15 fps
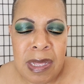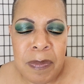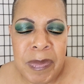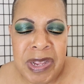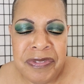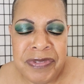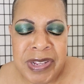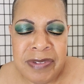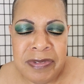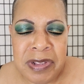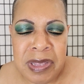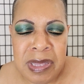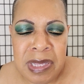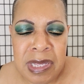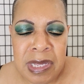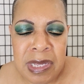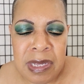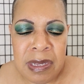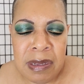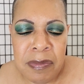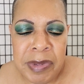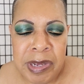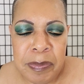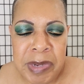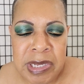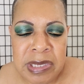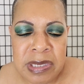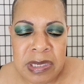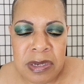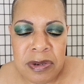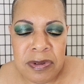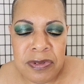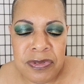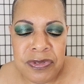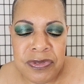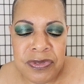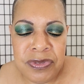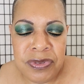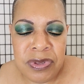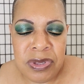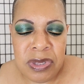My favorite thing about myself